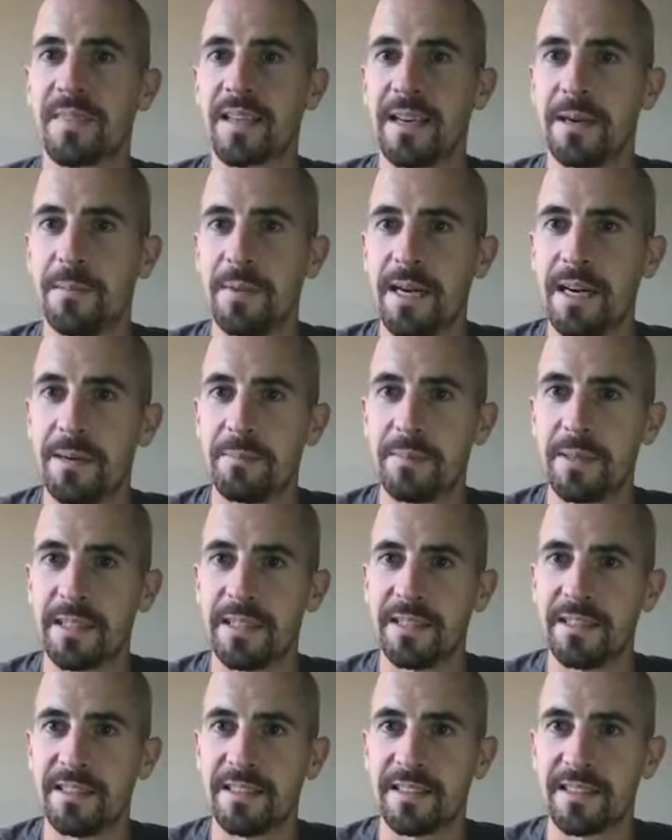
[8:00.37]
I'm
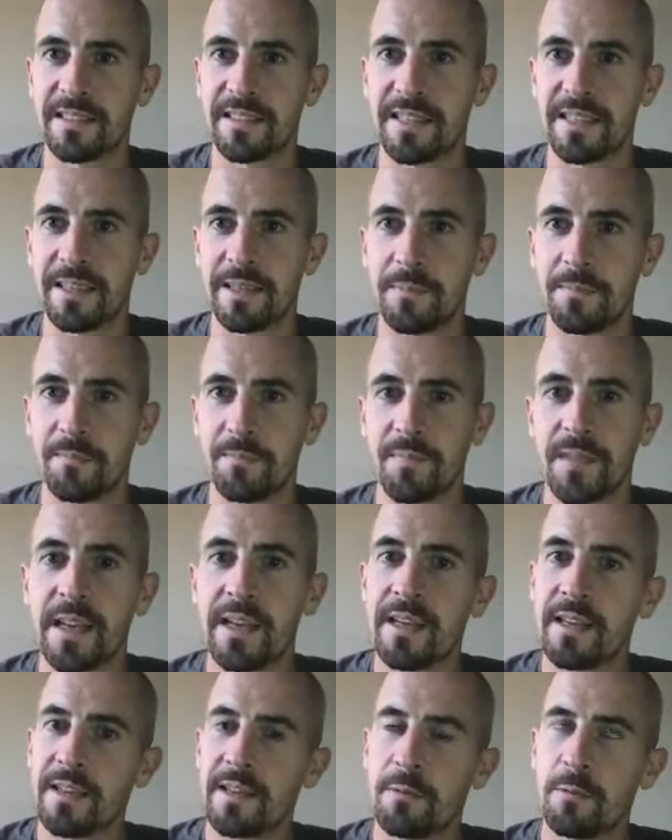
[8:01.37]
happy. Um,
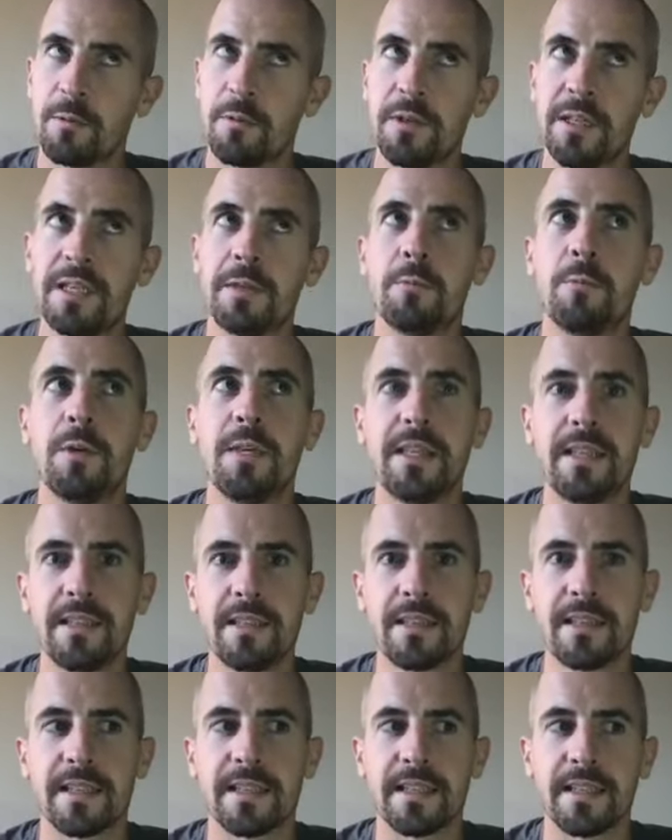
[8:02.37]

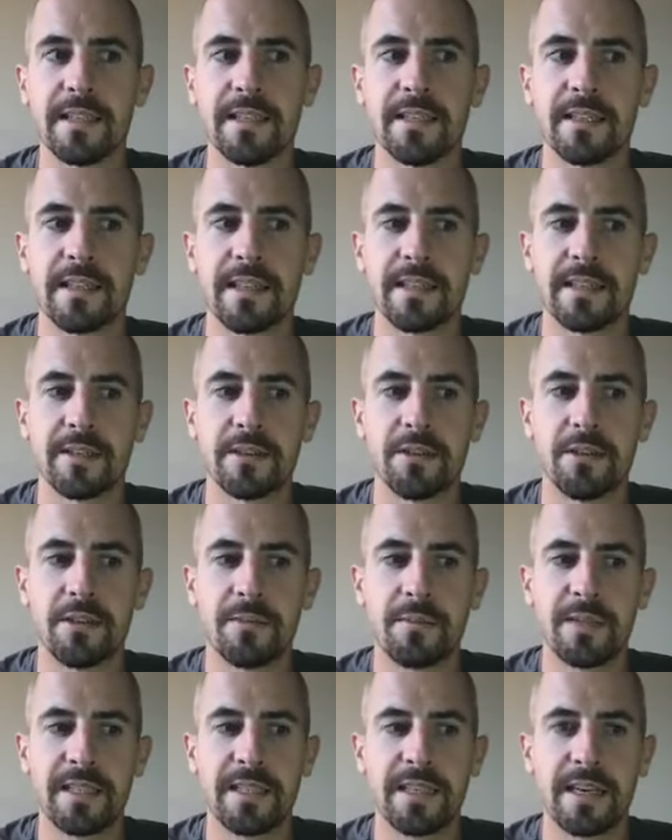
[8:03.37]
weirdly, like
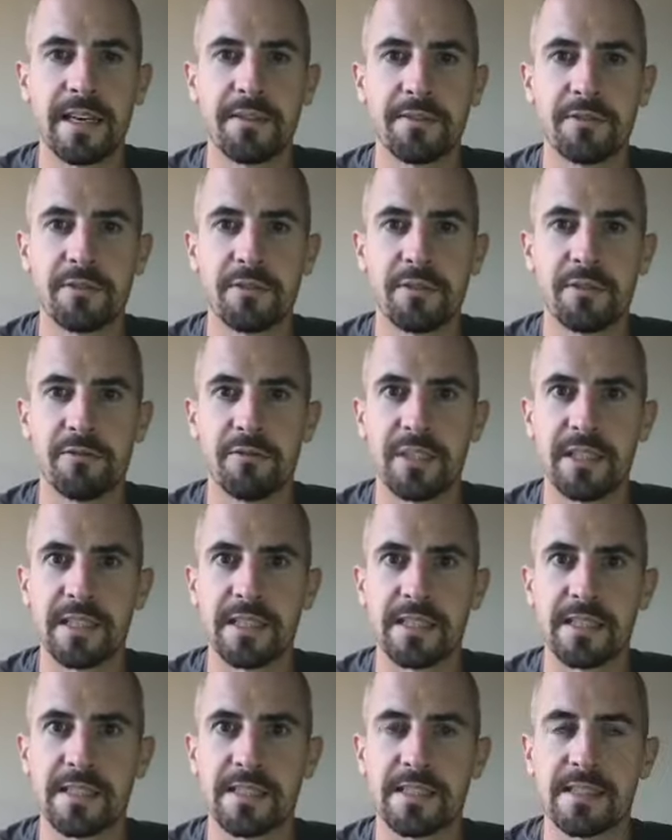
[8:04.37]
normally after a
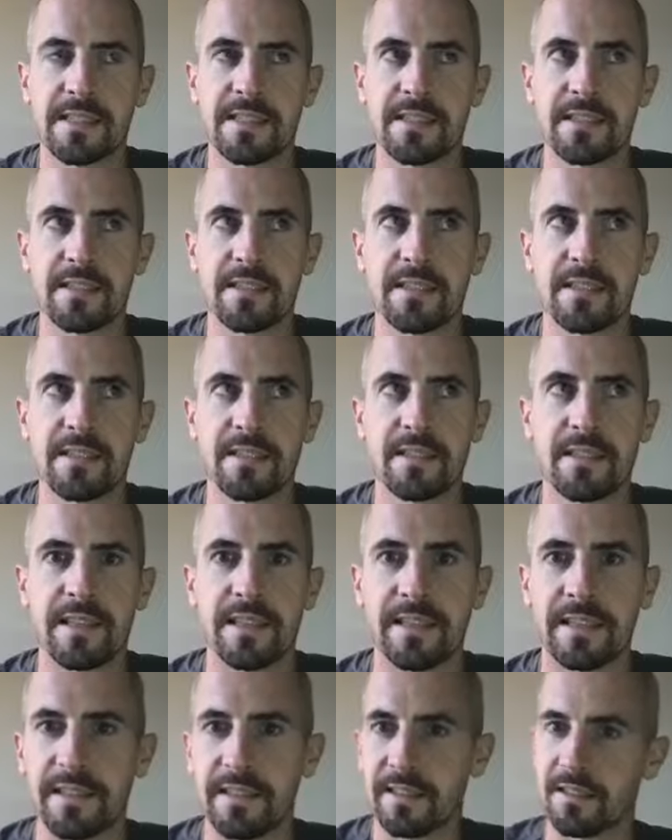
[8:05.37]
race,
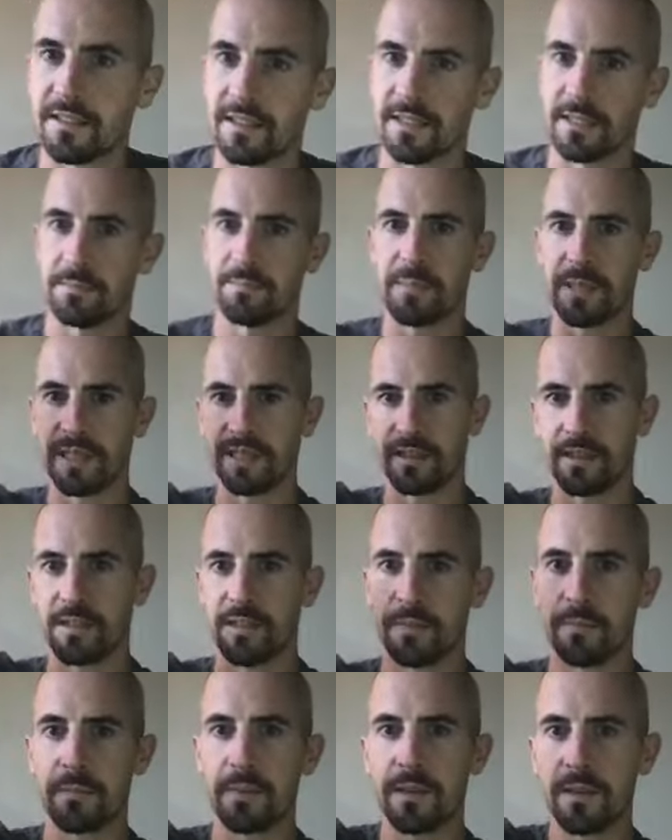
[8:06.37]
like you know you build
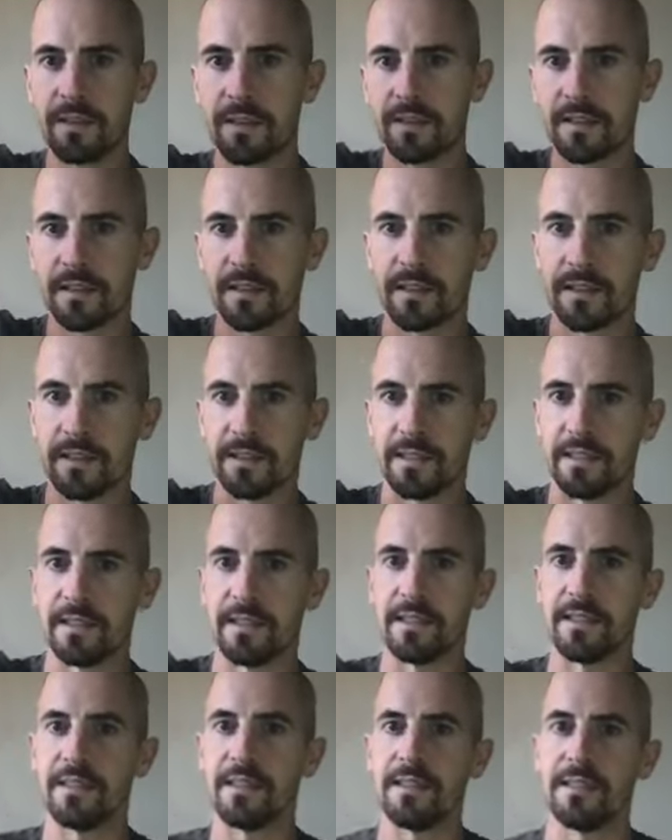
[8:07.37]
up and you
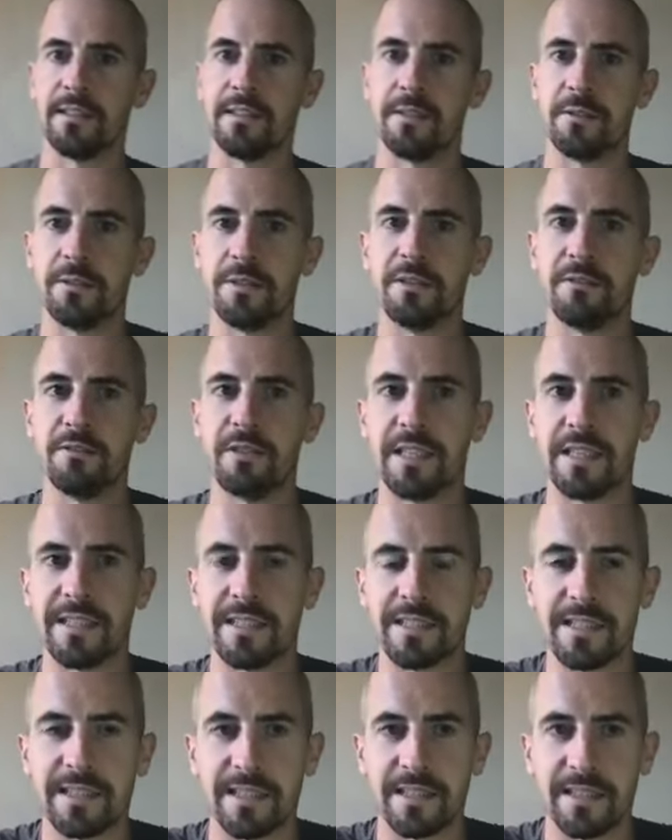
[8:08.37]
you do your
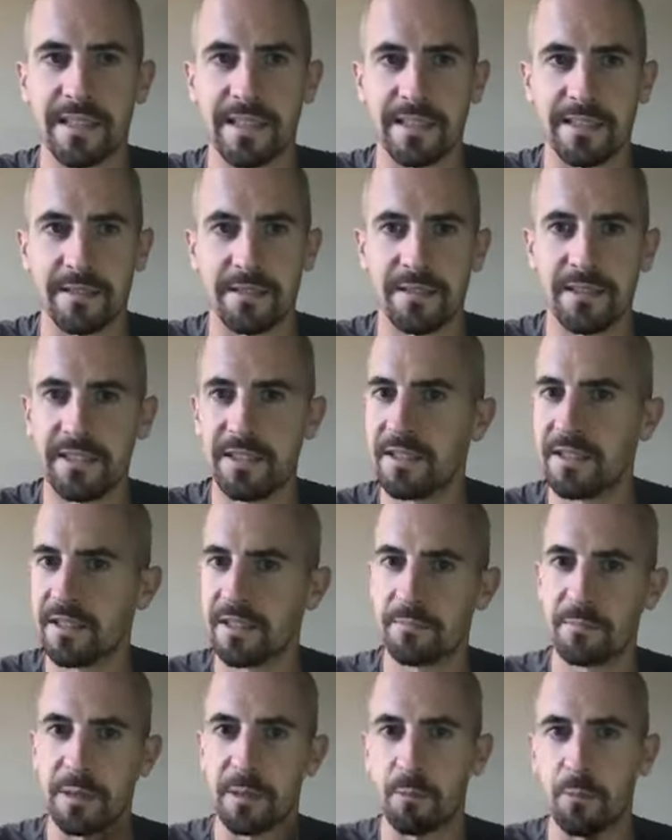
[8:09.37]
race and then you you know
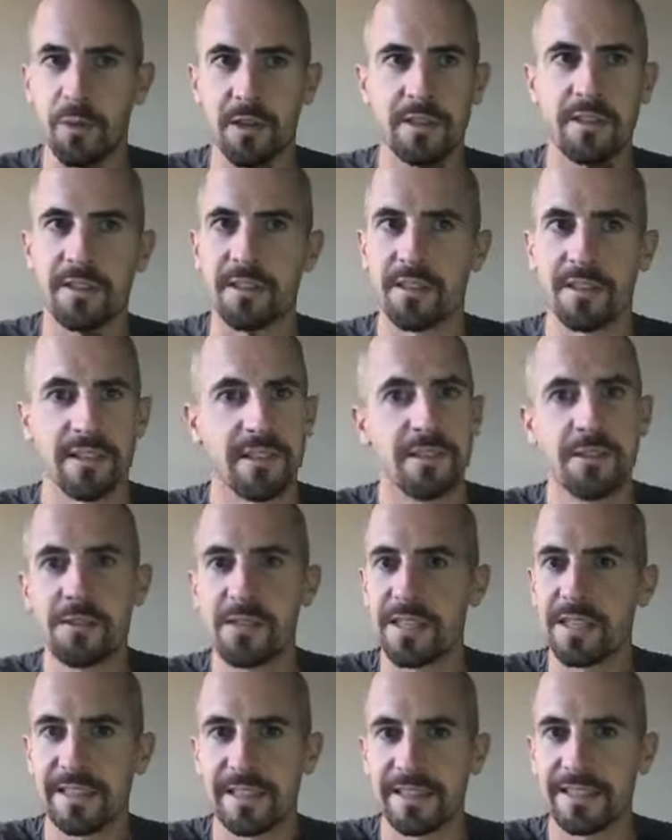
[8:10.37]
you've been working on it
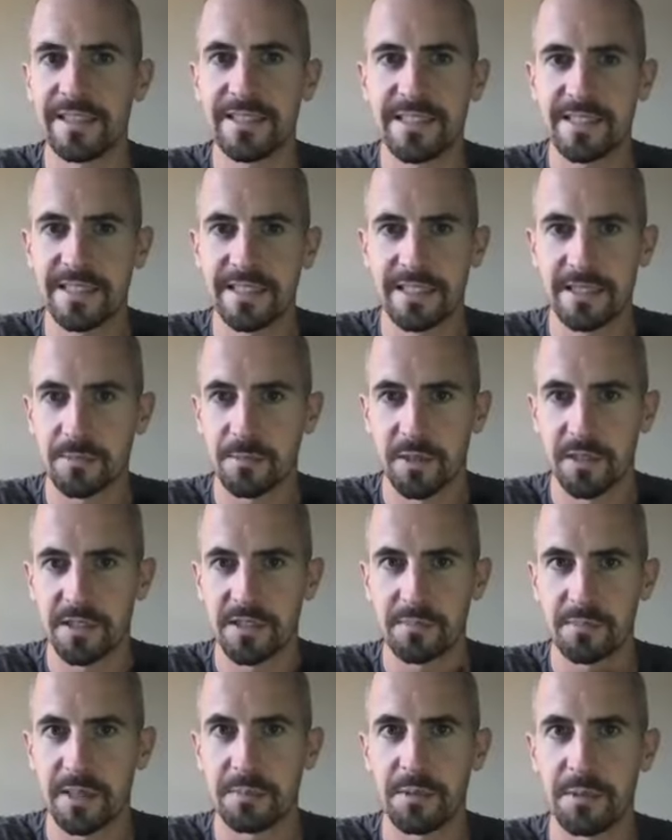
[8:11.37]
usually at least six
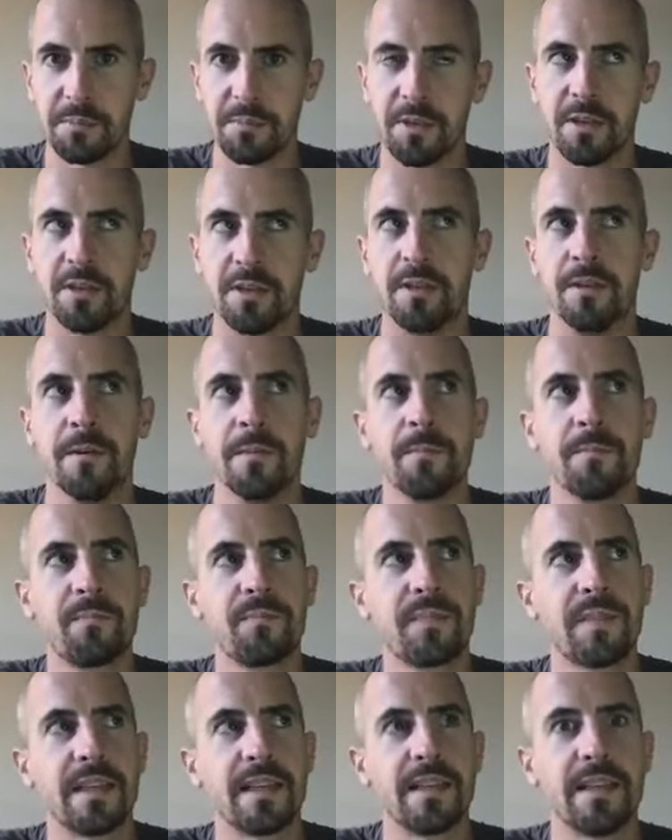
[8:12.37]
months maybe more
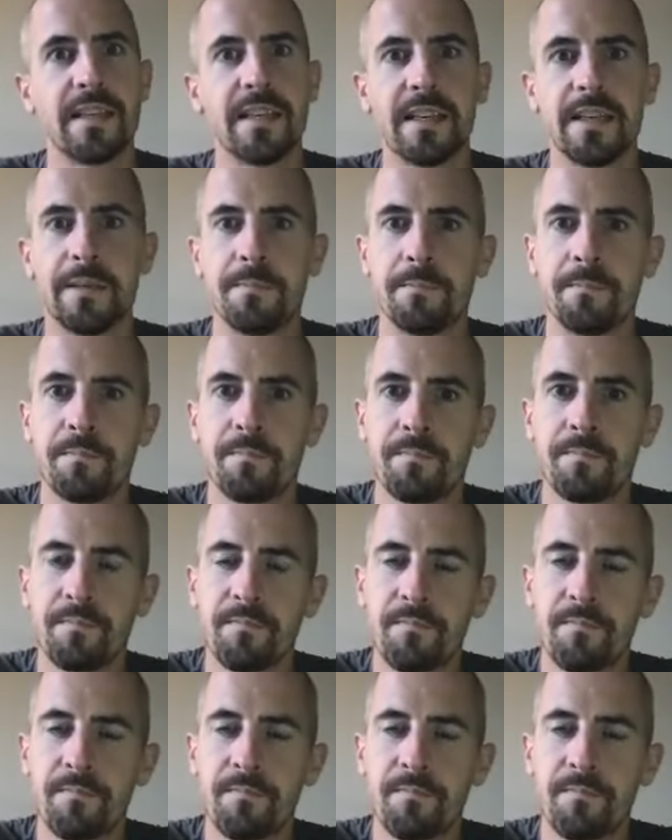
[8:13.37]
and um